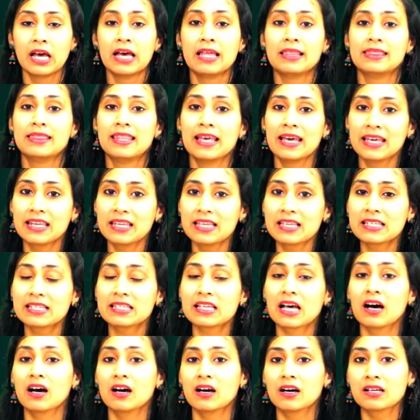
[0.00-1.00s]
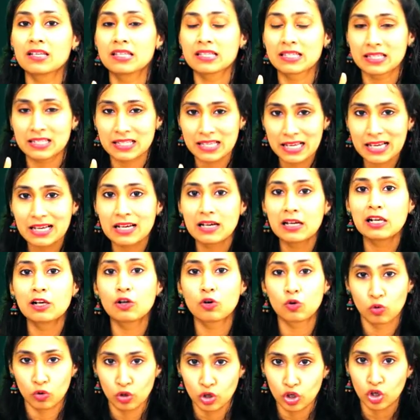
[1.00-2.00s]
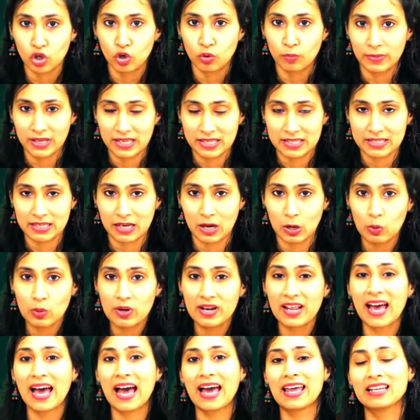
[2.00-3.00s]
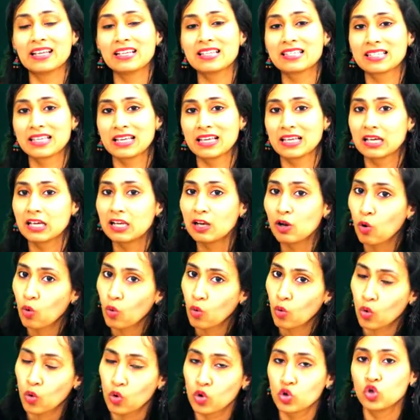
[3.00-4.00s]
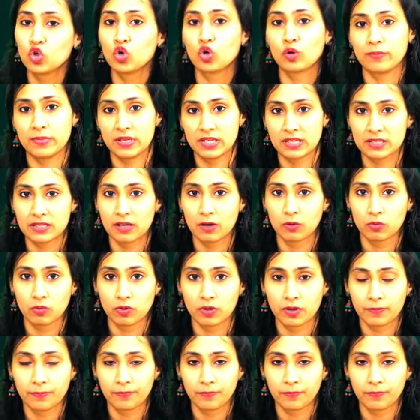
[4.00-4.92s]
there is a single kunyomi sound and a single onyomi sound.